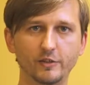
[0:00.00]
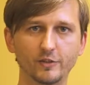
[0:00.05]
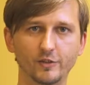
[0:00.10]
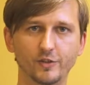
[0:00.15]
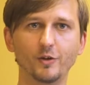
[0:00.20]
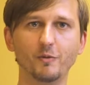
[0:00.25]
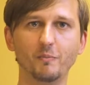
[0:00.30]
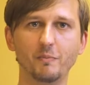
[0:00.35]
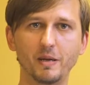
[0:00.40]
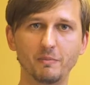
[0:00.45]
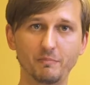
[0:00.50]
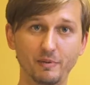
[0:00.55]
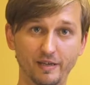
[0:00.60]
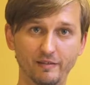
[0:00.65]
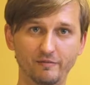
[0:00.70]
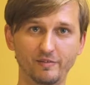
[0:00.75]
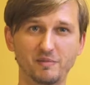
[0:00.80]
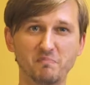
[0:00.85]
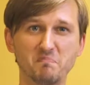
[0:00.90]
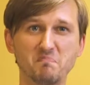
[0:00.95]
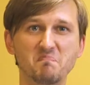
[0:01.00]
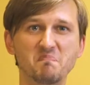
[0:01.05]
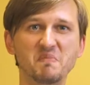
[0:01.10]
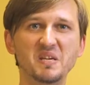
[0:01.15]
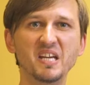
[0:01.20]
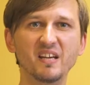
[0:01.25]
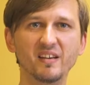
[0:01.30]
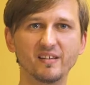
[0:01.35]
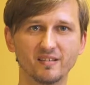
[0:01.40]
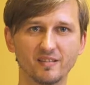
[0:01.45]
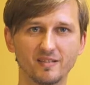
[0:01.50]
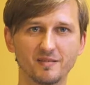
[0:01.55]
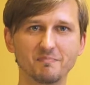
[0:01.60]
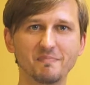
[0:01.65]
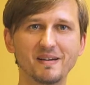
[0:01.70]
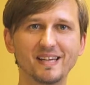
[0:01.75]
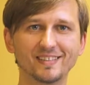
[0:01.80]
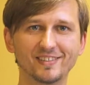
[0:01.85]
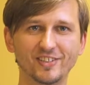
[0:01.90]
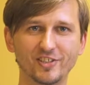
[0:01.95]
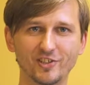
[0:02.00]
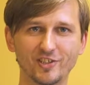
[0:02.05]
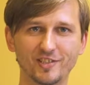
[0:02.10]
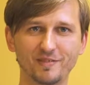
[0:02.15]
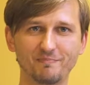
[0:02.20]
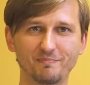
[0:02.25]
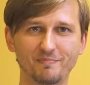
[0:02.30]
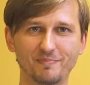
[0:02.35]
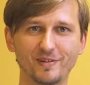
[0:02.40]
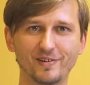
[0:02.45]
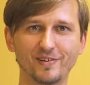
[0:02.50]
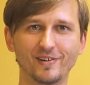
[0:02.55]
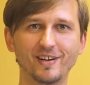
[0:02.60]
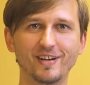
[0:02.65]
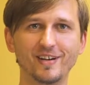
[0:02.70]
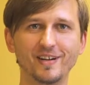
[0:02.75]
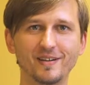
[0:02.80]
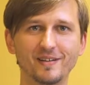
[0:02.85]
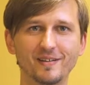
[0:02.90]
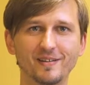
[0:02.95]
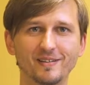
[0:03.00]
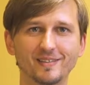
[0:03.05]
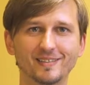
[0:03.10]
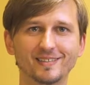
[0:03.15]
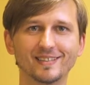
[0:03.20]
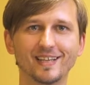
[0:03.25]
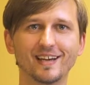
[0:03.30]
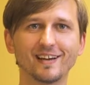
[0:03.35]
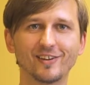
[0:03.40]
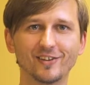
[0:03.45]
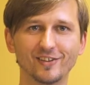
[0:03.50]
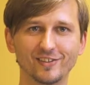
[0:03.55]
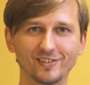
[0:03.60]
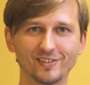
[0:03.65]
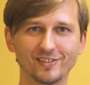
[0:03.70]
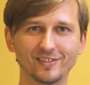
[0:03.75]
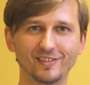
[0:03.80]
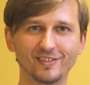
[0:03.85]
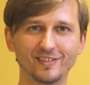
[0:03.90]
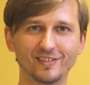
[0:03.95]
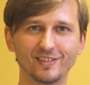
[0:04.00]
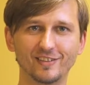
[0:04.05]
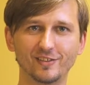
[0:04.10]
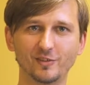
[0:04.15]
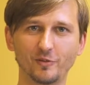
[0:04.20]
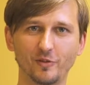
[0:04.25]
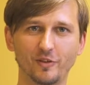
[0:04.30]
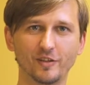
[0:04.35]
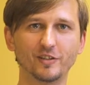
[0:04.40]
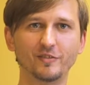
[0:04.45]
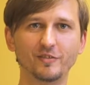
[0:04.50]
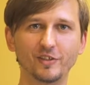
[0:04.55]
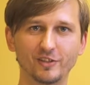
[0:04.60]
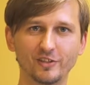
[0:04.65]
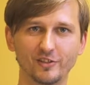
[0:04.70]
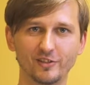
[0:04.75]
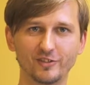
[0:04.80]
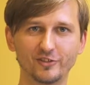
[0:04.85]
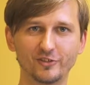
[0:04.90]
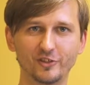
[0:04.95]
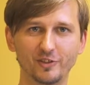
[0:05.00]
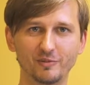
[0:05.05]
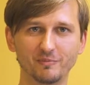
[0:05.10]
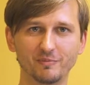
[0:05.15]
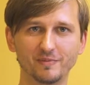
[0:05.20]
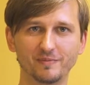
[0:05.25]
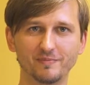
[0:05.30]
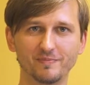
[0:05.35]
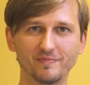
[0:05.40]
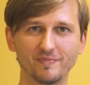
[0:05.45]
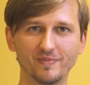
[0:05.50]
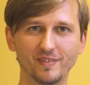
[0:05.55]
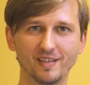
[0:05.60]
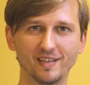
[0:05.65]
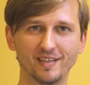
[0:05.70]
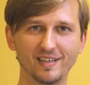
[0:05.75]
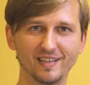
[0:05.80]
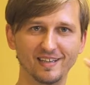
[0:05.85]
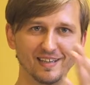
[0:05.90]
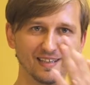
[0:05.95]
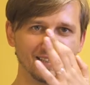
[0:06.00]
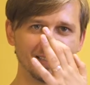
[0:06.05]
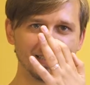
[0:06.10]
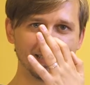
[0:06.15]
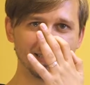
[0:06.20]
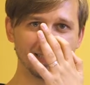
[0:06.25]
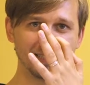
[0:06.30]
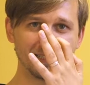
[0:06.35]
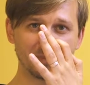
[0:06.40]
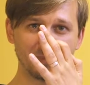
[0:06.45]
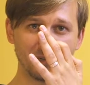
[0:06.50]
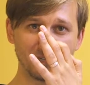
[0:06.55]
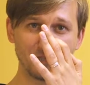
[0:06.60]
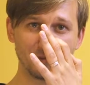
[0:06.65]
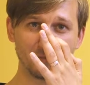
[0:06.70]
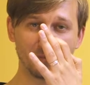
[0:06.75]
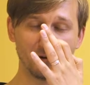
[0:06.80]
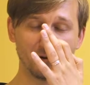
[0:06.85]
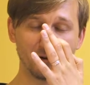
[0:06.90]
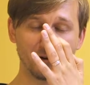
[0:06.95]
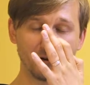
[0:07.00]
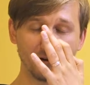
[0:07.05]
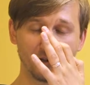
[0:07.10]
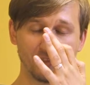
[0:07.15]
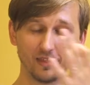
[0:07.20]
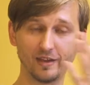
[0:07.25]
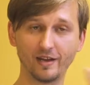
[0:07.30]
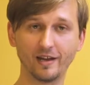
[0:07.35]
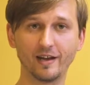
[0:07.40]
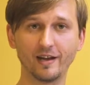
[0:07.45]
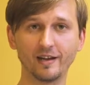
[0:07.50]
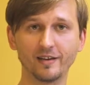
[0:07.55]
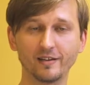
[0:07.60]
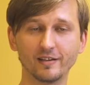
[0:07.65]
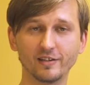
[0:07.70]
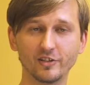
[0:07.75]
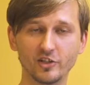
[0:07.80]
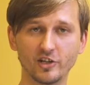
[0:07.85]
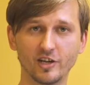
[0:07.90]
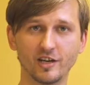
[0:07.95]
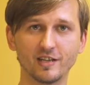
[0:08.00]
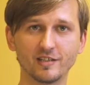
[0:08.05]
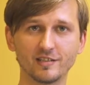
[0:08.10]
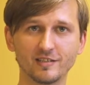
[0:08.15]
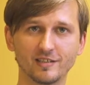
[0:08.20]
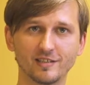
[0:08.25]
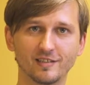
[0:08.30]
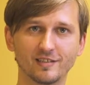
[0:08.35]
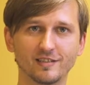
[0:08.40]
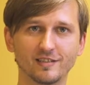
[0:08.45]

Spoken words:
don't know, maybe even millions messages per second to the Twitter stream. It's much more than just